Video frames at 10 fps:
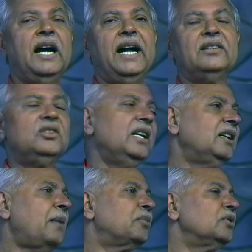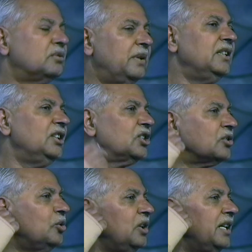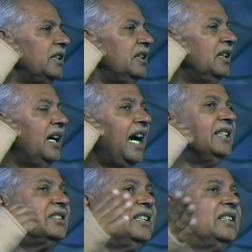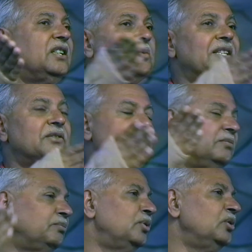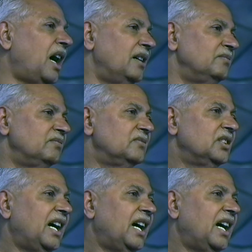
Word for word: And then, of course, when he scolded, I said it was Pune.